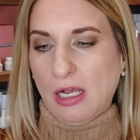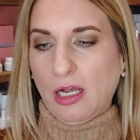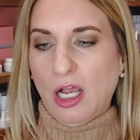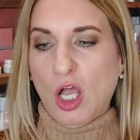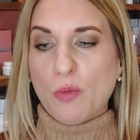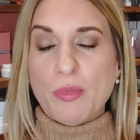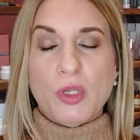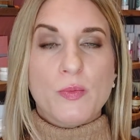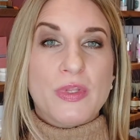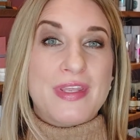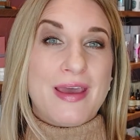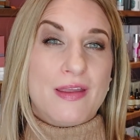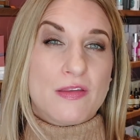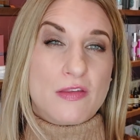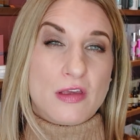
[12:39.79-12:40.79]
helping with
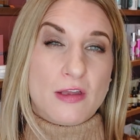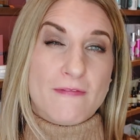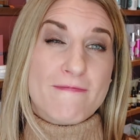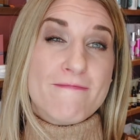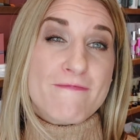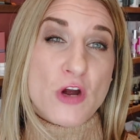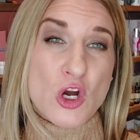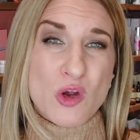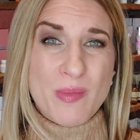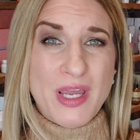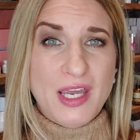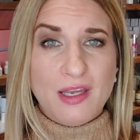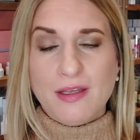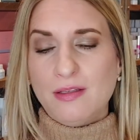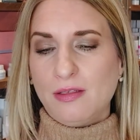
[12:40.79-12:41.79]
tensing and
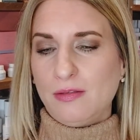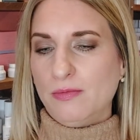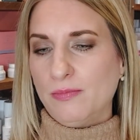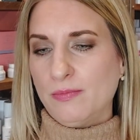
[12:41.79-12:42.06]
firming.